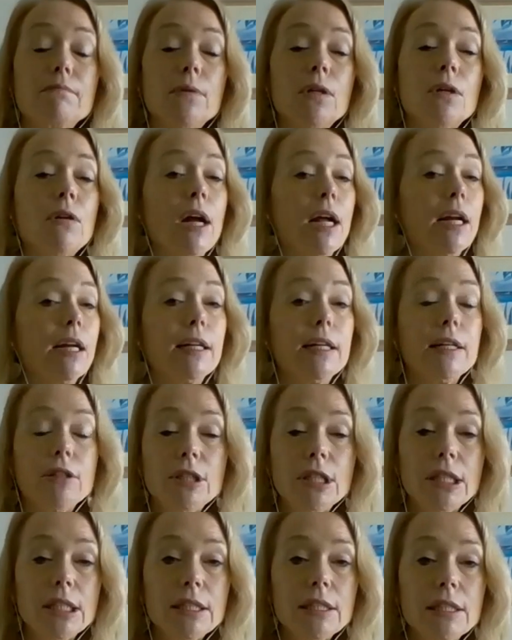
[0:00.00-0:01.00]
chronic
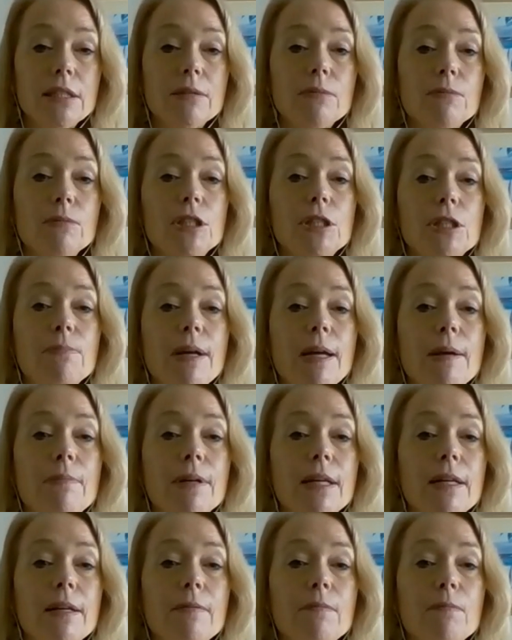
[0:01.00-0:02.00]
illness, which may
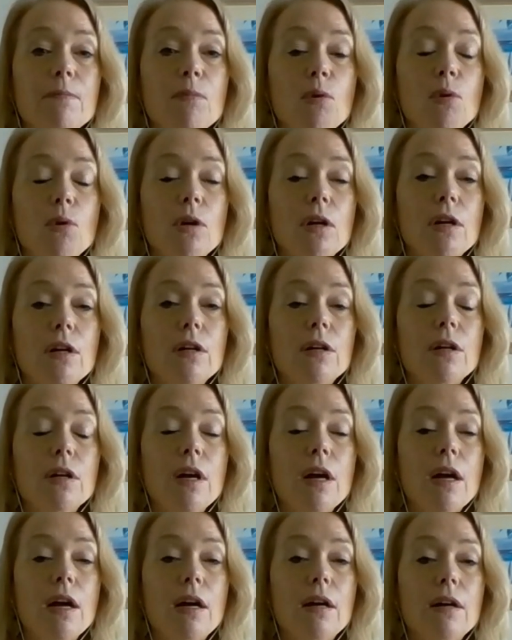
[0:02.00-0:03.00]
be more
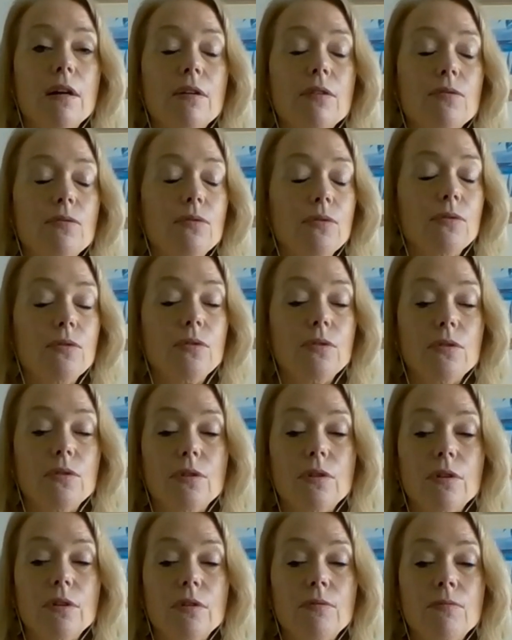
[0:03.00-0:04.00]
uh,
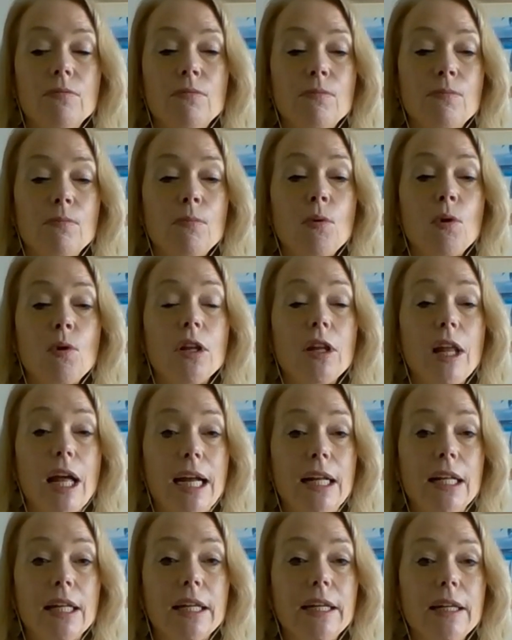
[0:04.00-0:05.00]
more
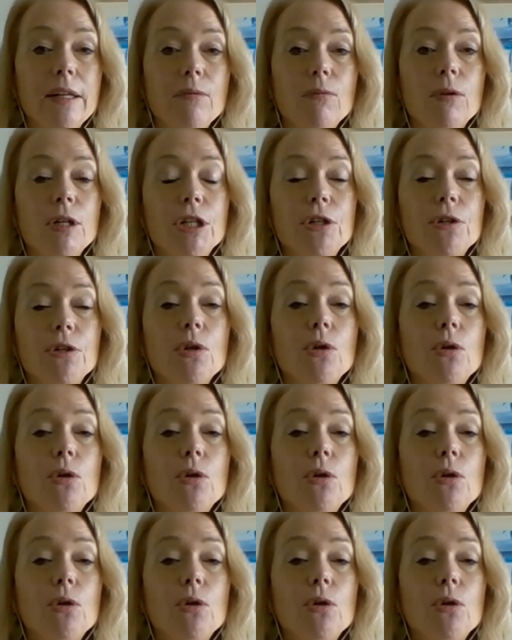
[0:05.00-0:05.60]
likely when you're